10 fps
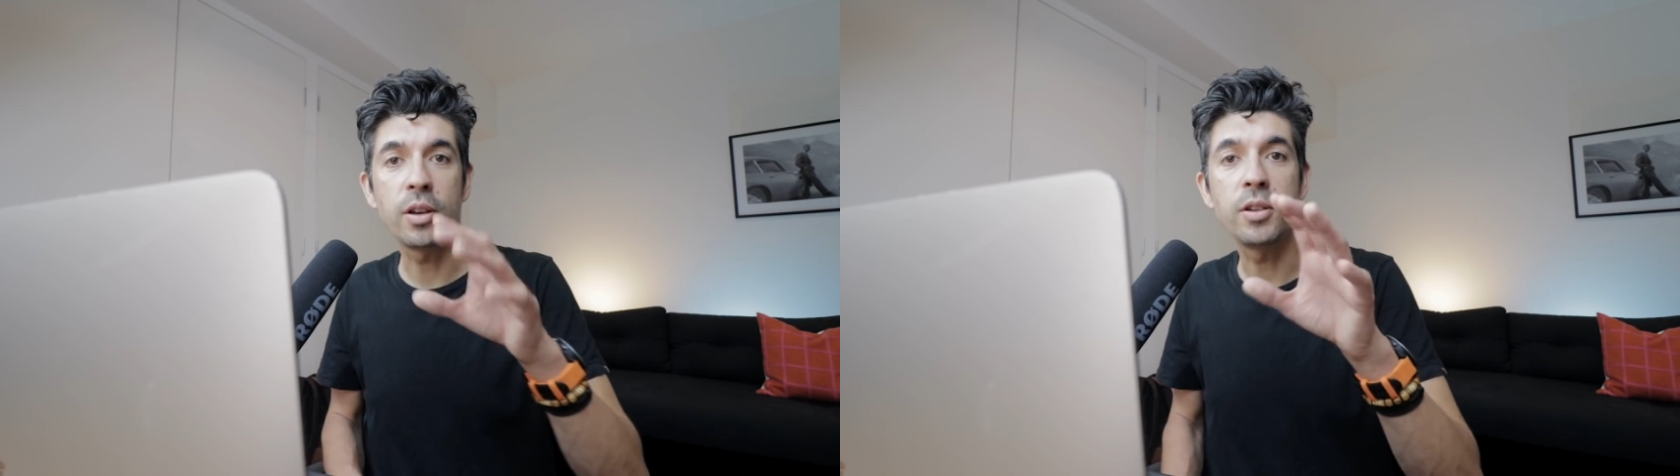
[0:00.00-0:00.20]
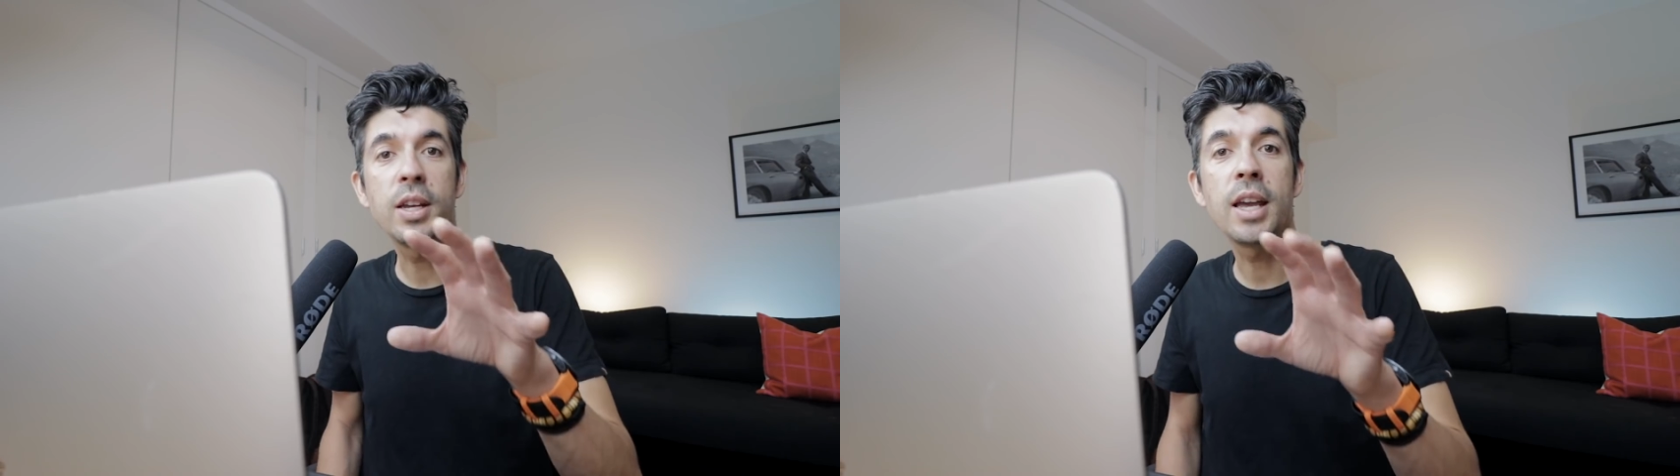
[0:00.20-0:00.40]

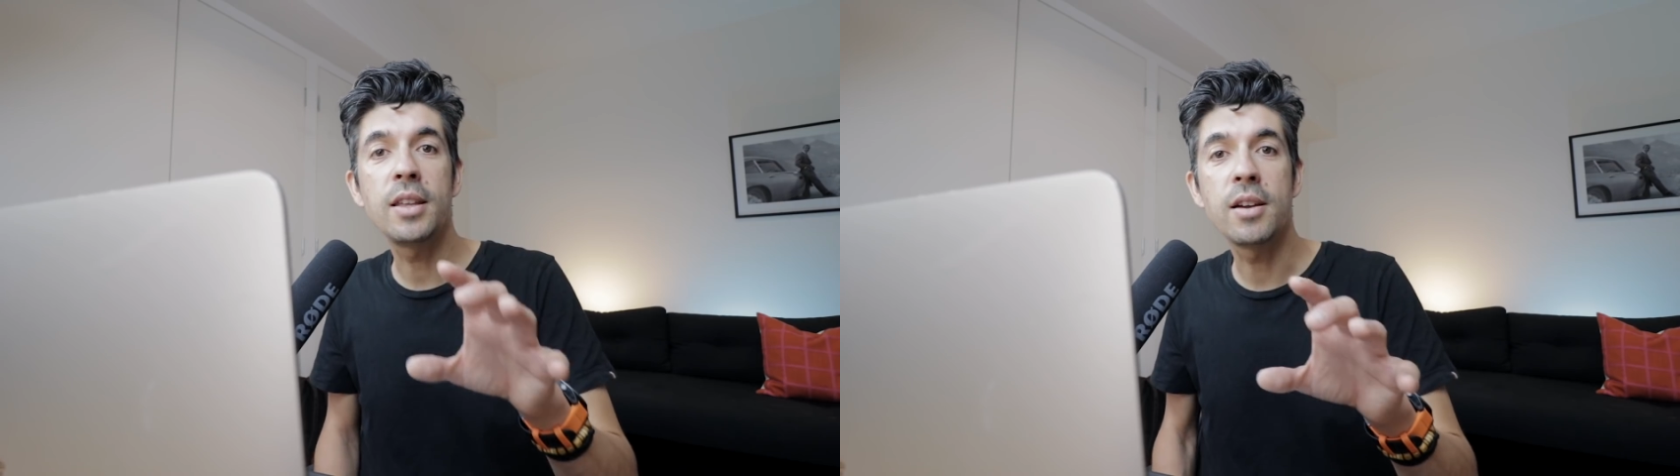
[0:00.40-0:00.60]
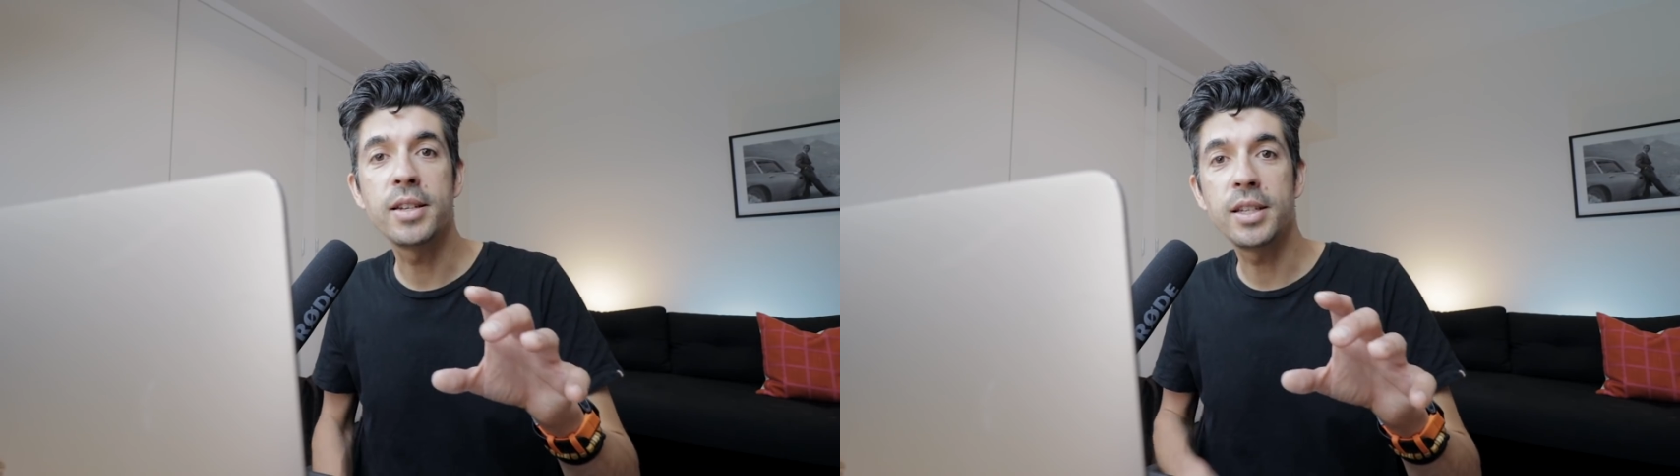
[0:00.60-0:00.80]
so on, you get
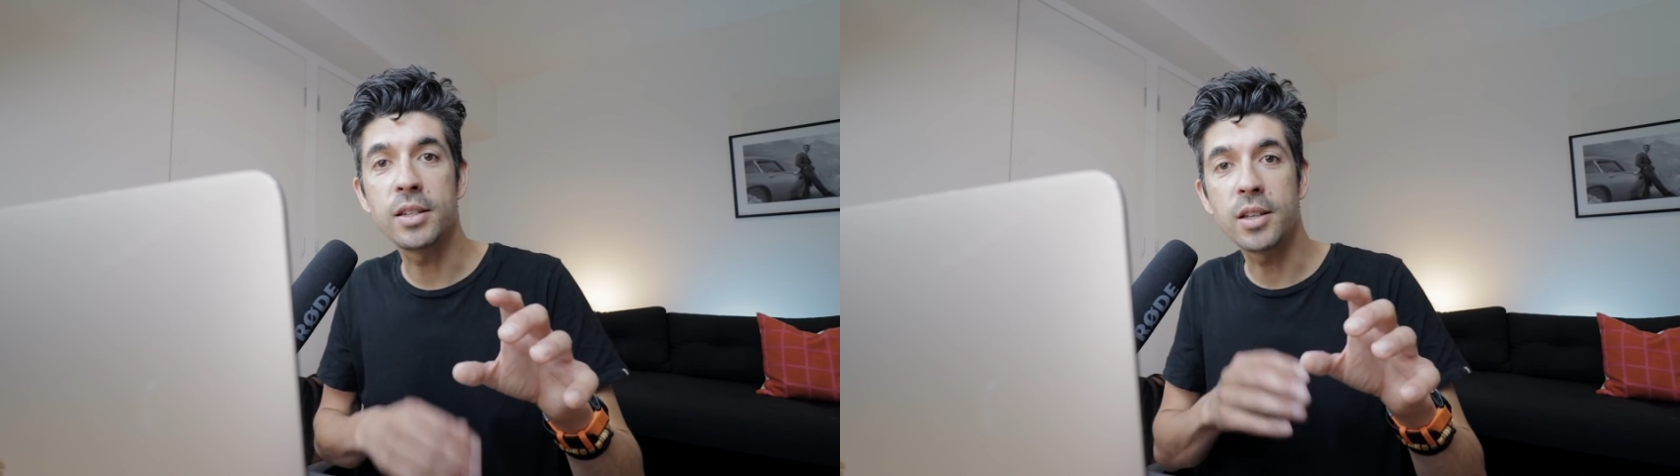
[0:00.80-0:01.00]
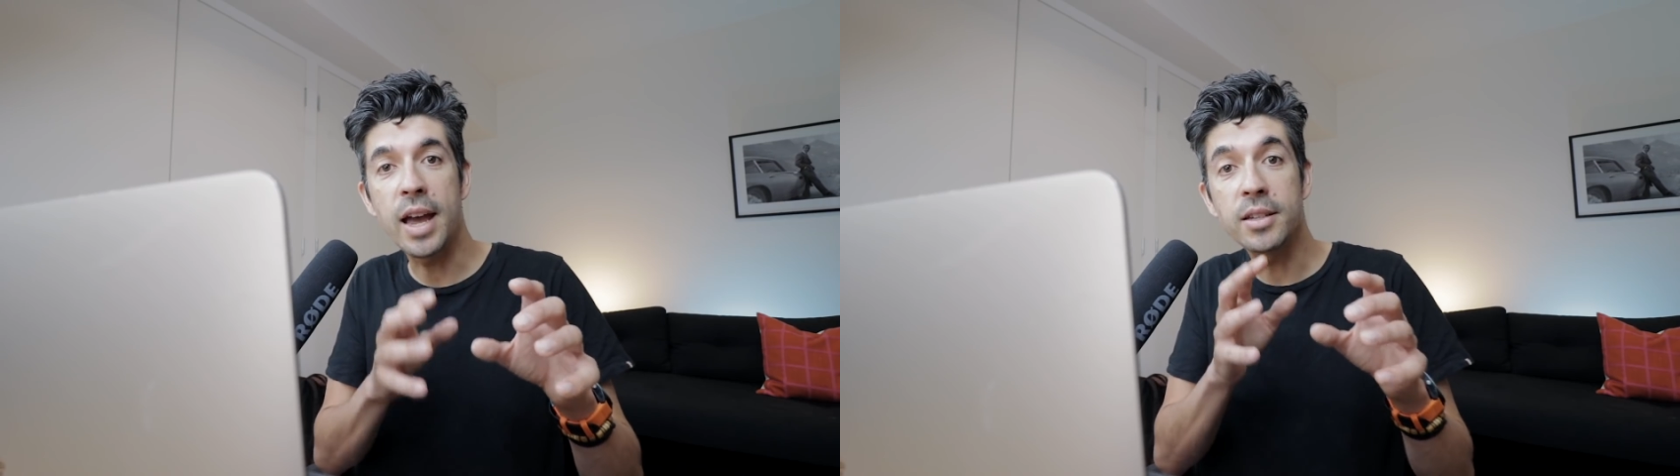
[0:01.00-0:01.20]
the
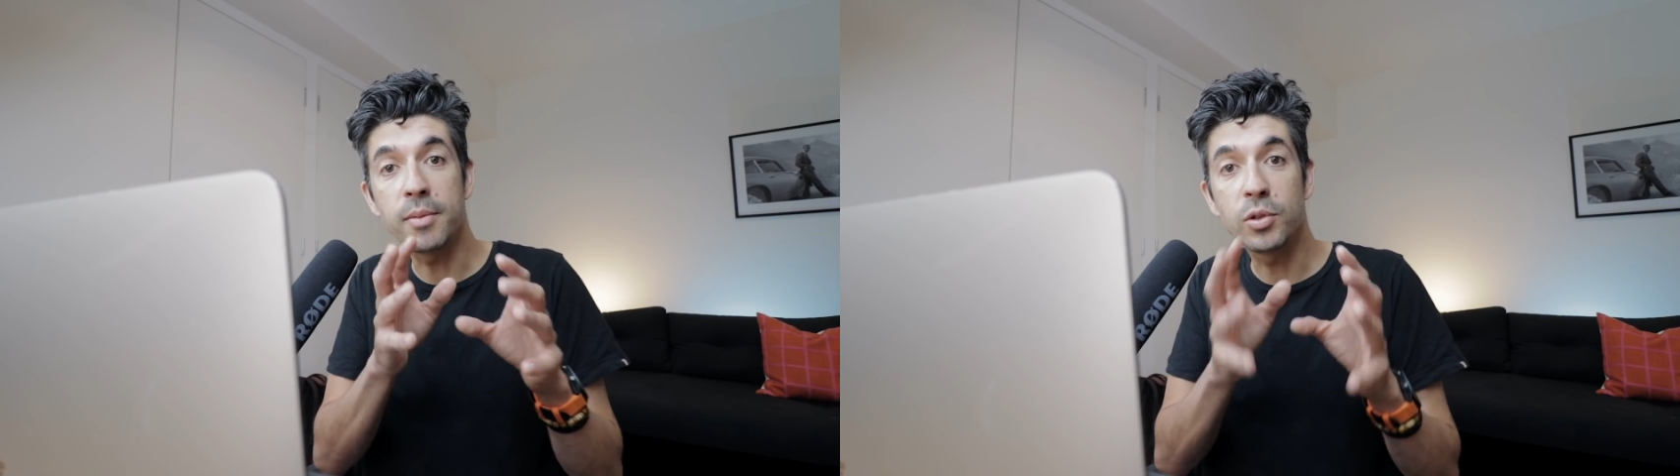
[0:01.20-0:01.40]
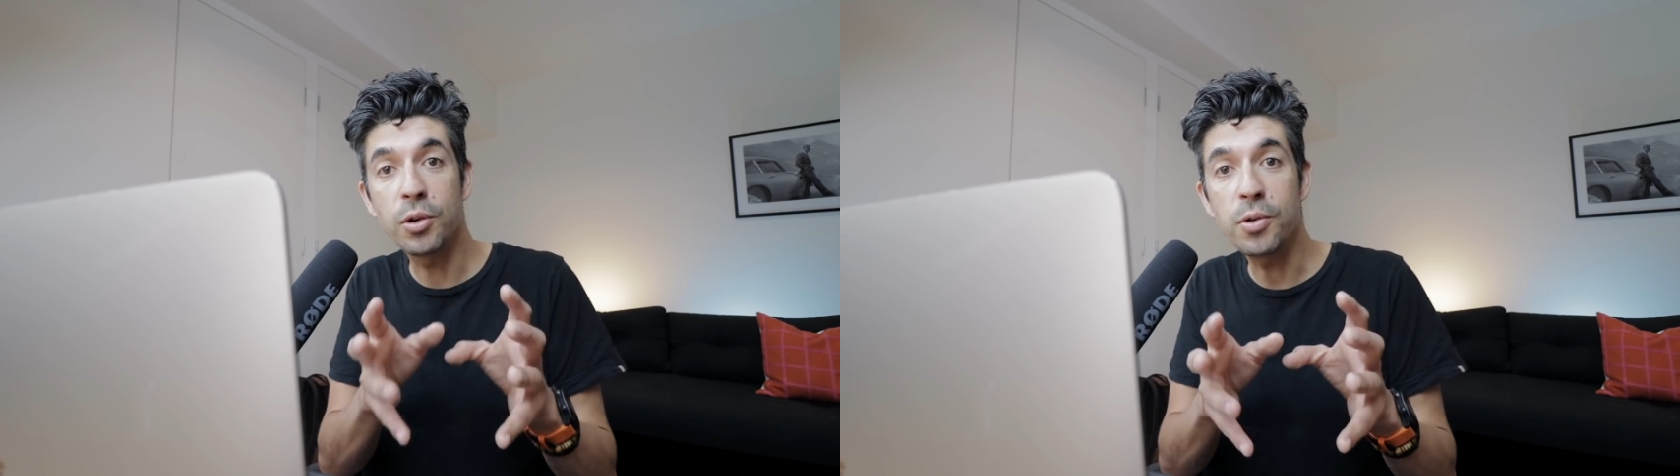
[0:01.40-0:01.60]
idea. So as
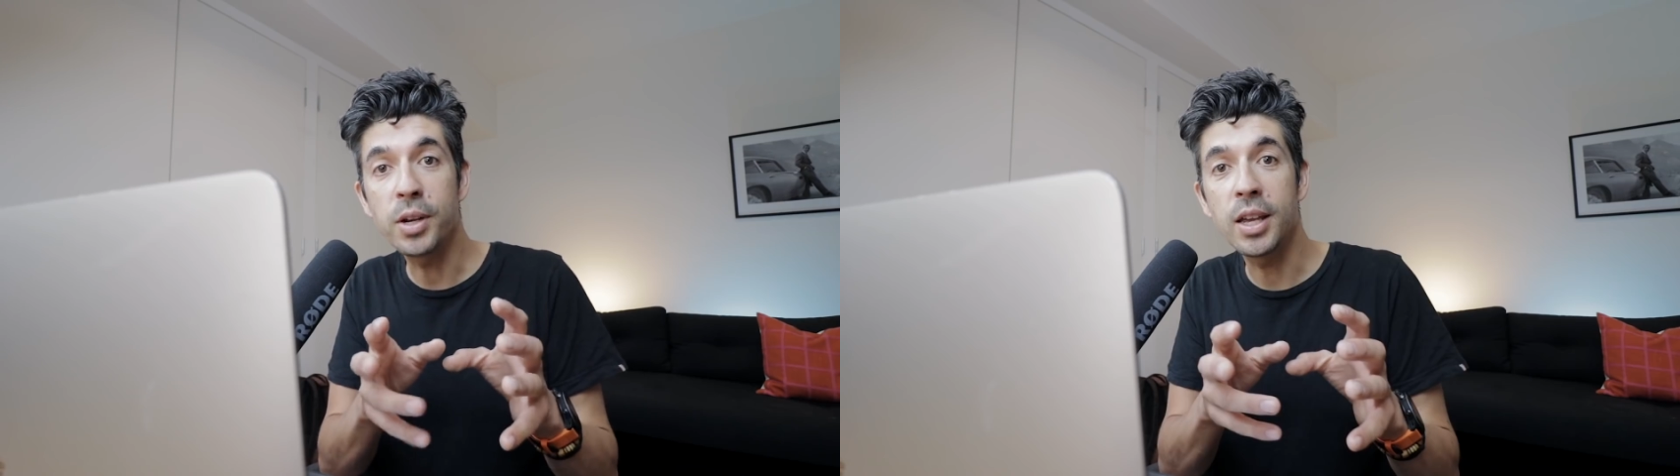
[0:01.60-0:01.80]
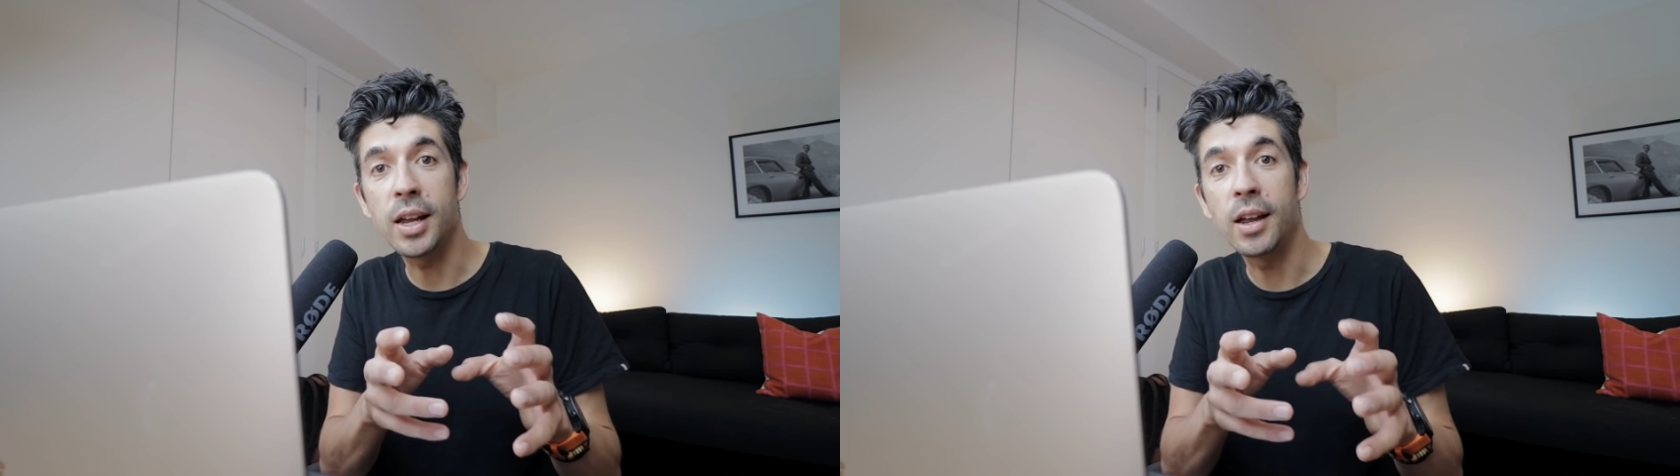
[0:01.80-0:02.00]
I'm
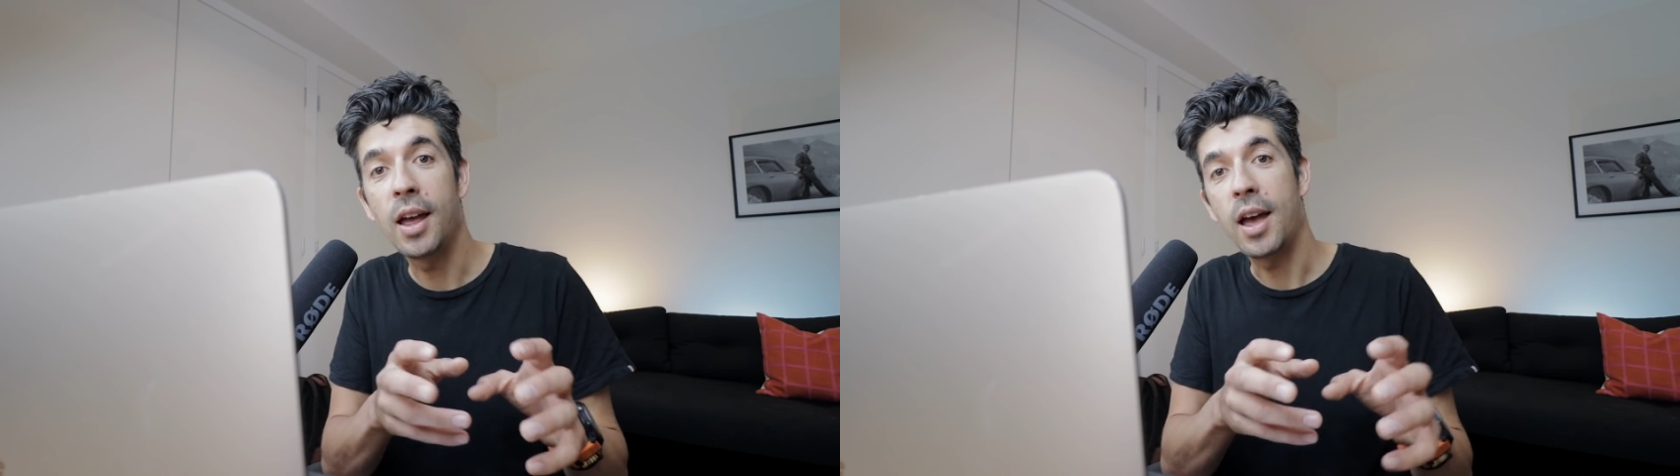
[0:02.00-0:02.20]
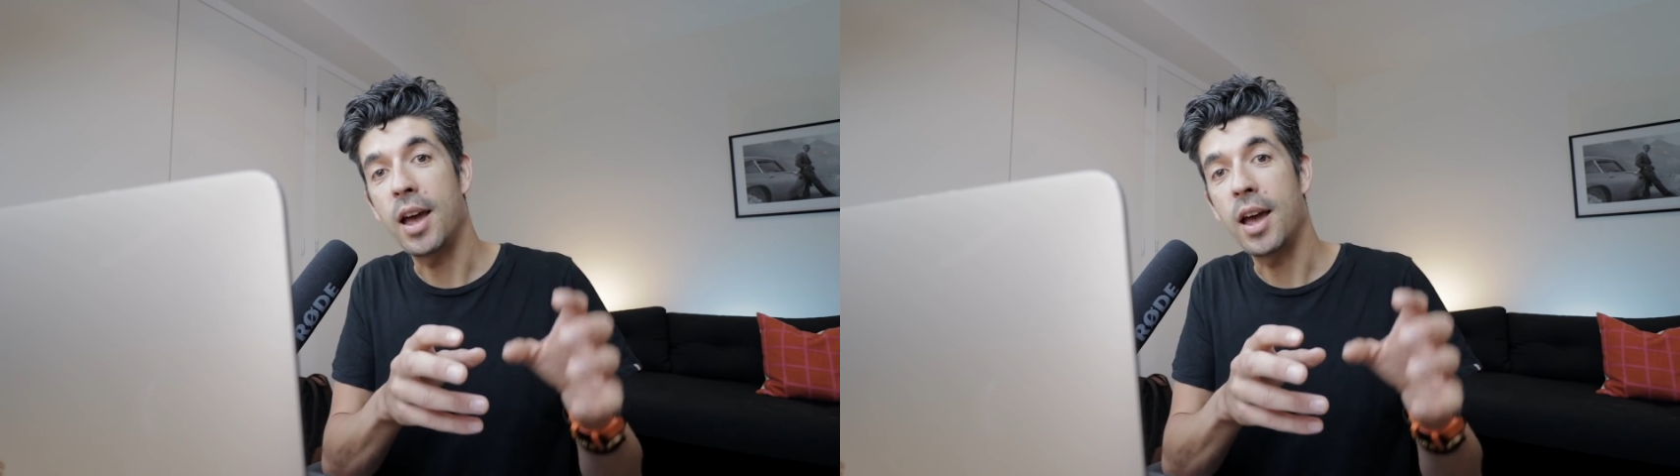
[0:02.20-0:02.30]
talking